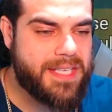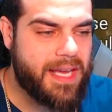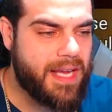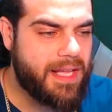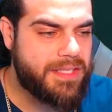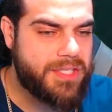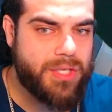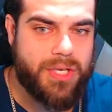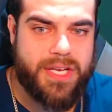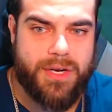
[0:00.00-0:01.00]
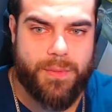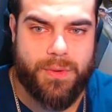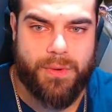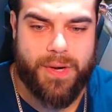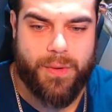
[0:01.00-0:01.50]
let's look here
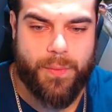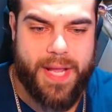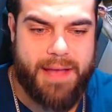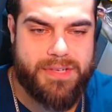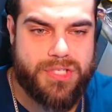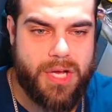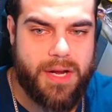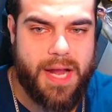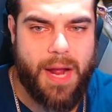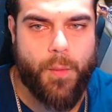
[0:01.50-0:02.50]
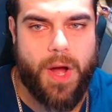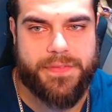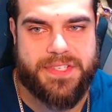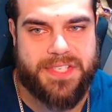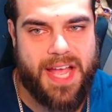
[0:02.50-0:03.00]
real quick. We haven't done I
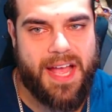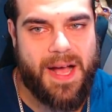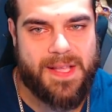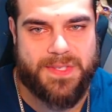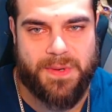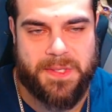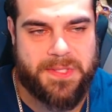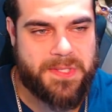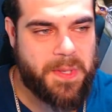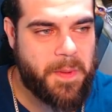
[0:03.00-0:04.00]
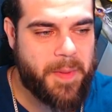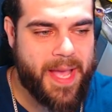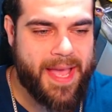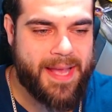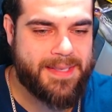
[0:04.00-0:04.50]
want this guy Osgren so
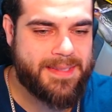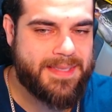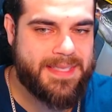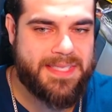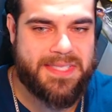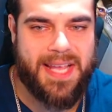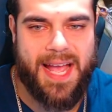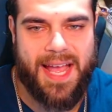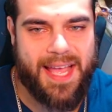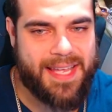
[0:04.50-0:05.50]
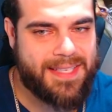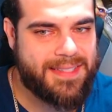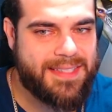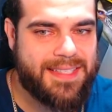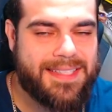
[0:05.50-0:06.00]
bad. This guy,
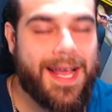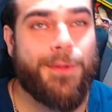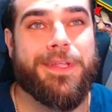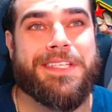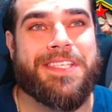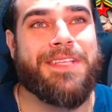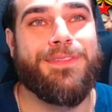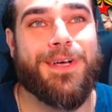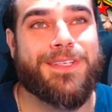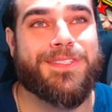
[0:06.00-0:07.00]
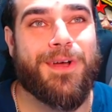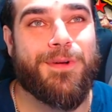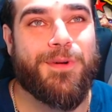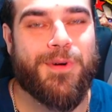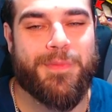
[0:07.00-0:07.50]
not only does he look
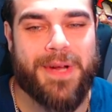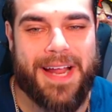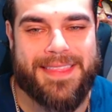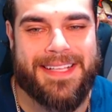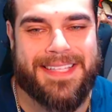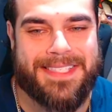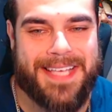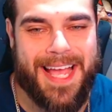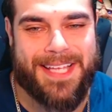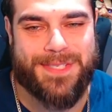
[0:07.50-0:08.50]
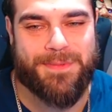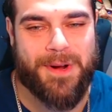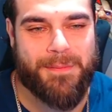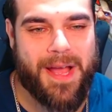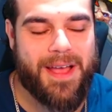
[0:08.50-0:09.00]
so cool, but I think this guy is
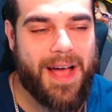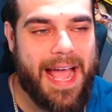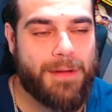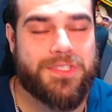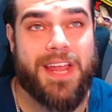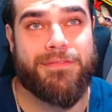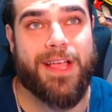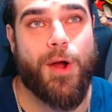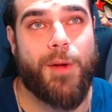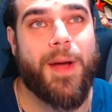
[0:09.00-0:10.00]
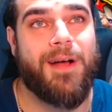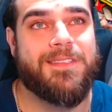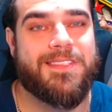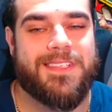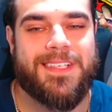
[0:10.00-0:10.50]
one of my, outside of like
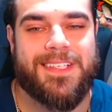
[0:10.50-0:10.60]
Armands,